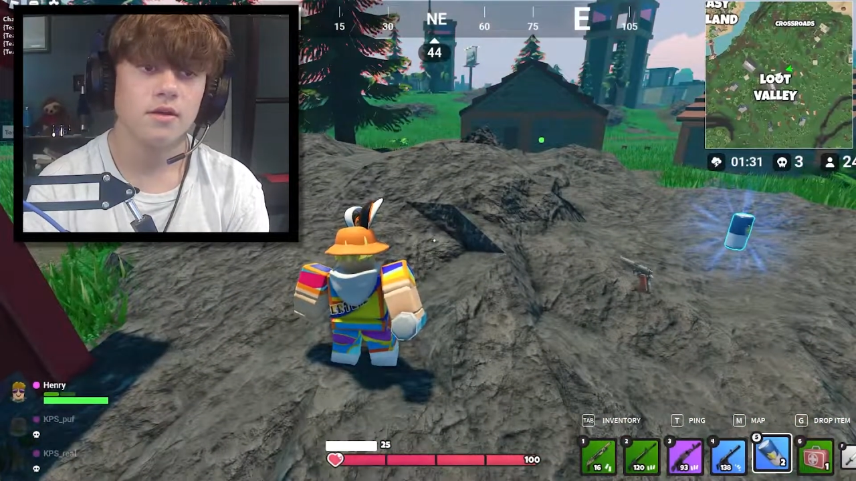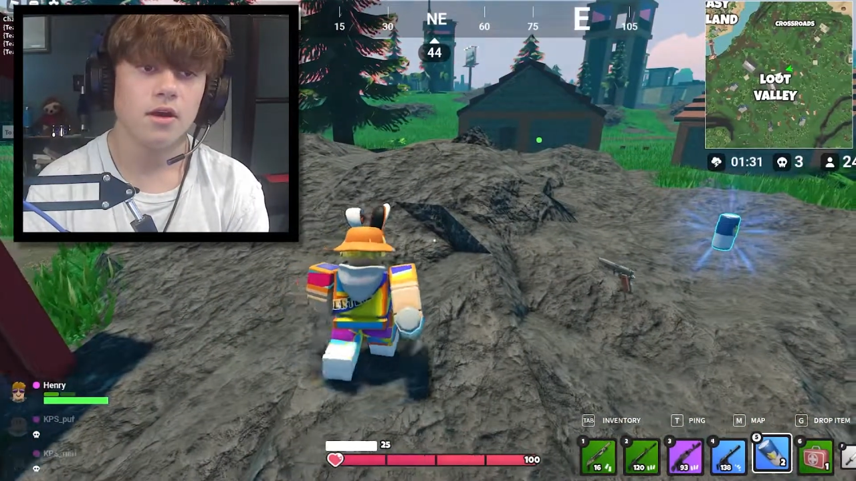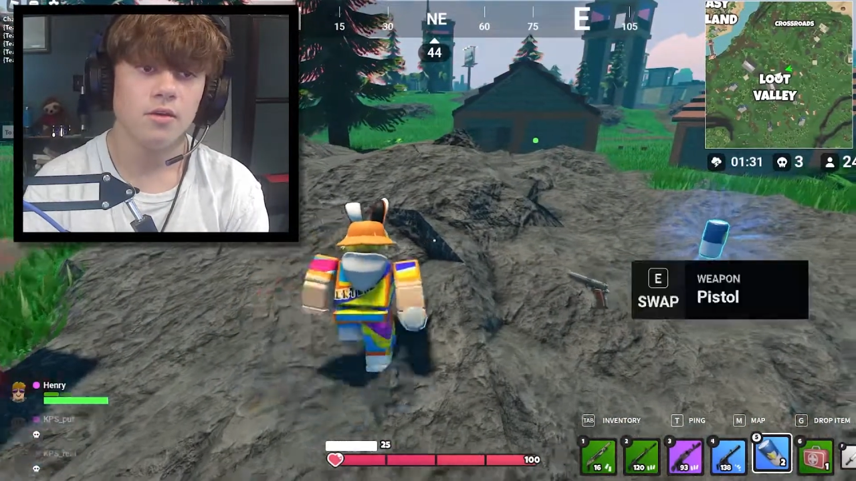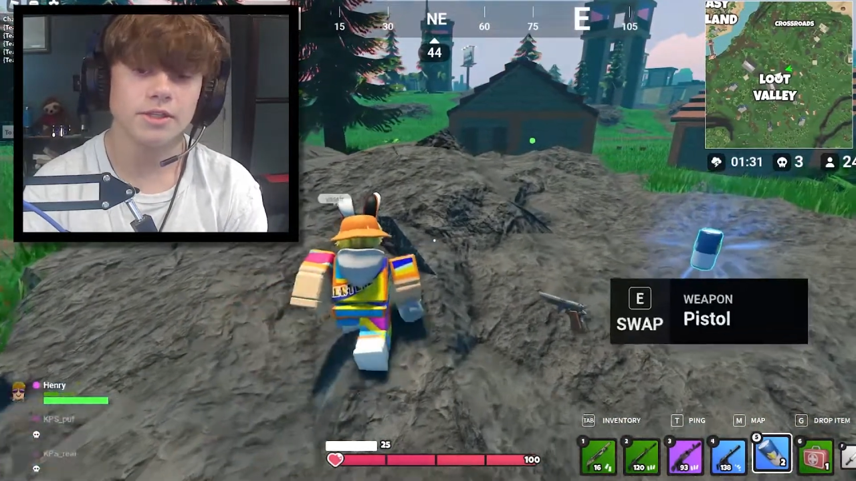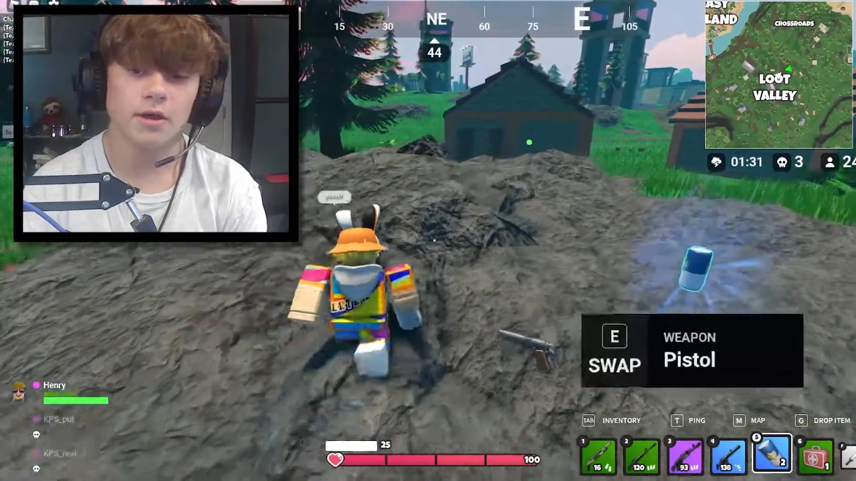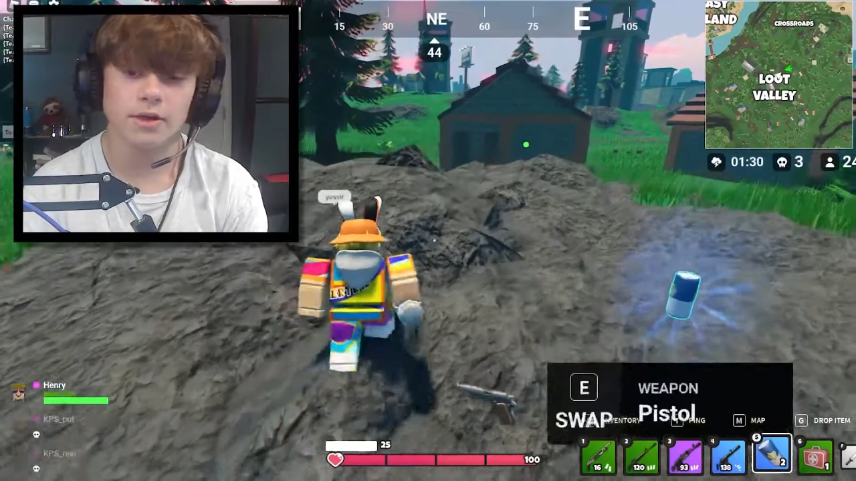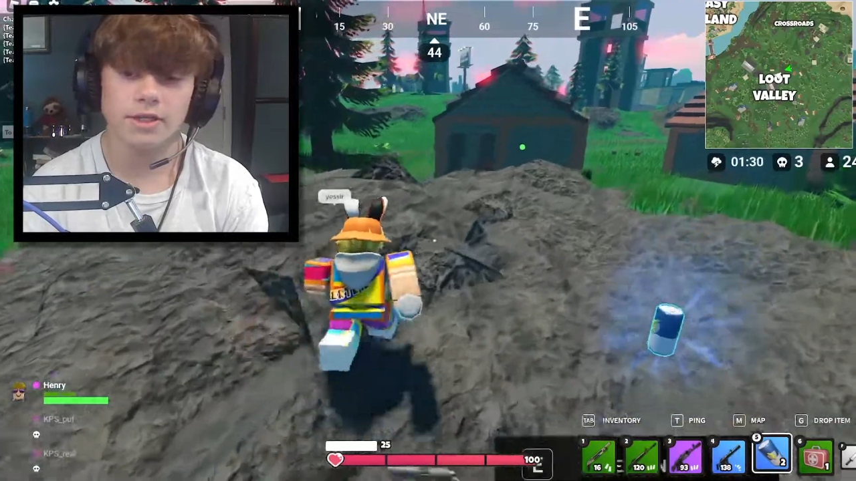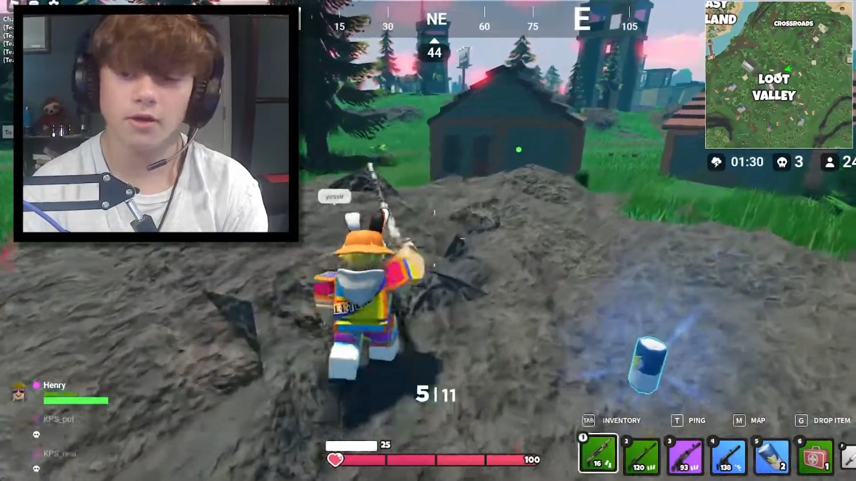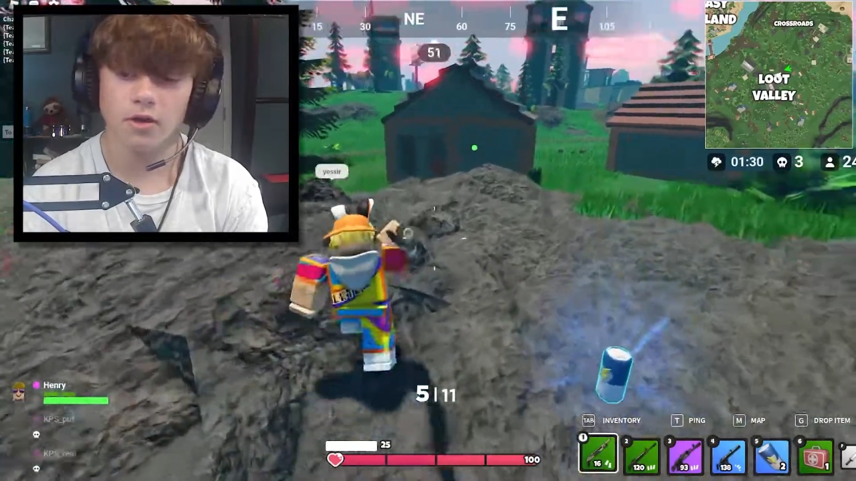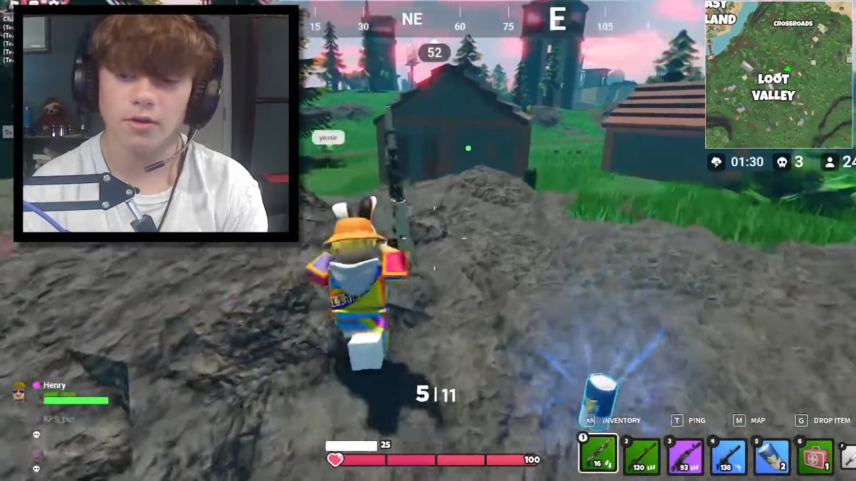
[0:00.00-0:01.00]
Oh, watch out. Watch
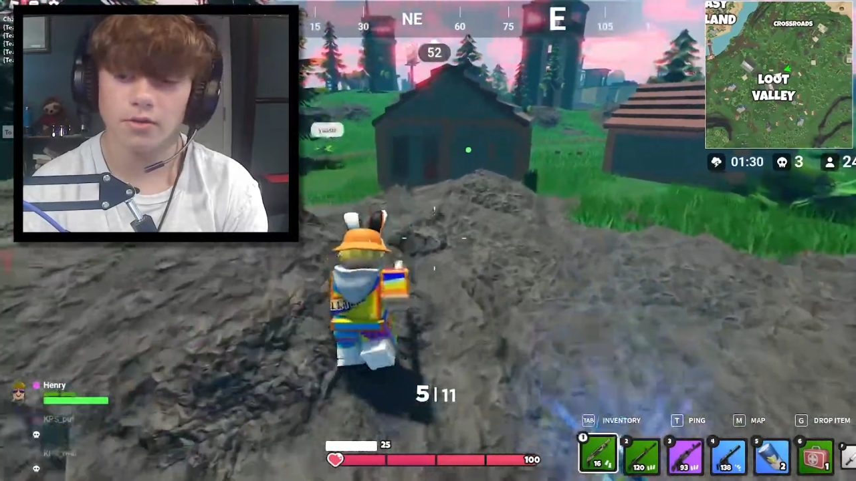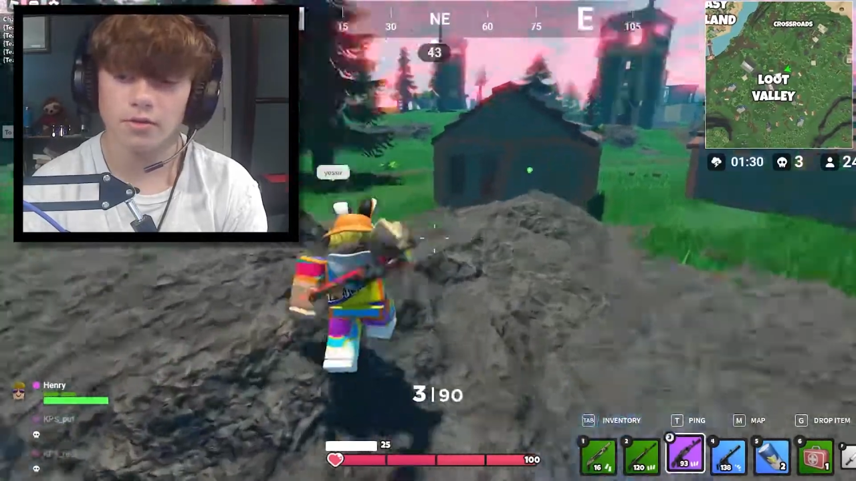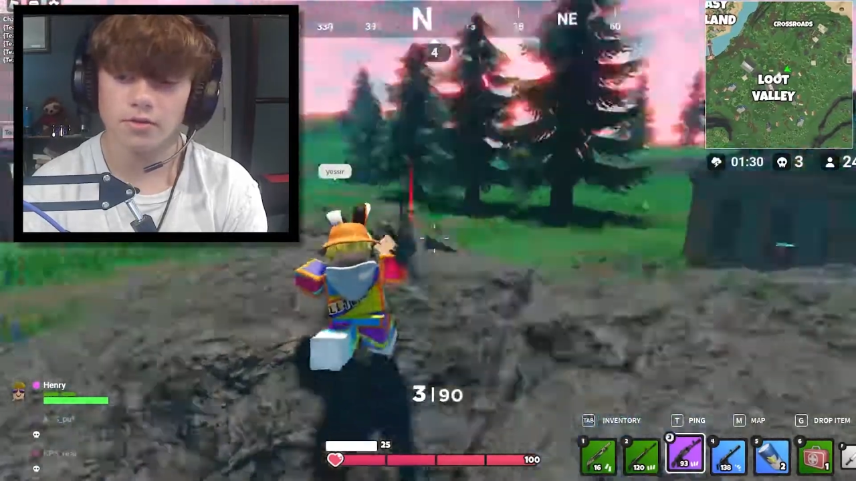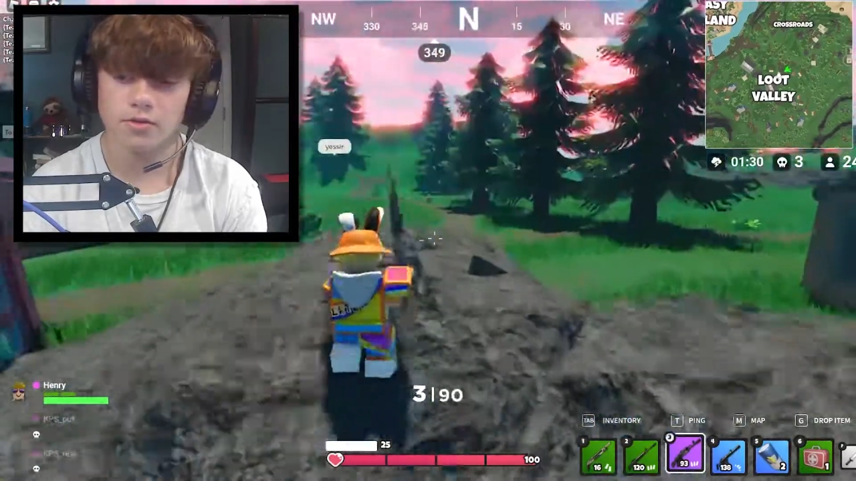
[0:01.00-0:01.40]
out. Oh no no no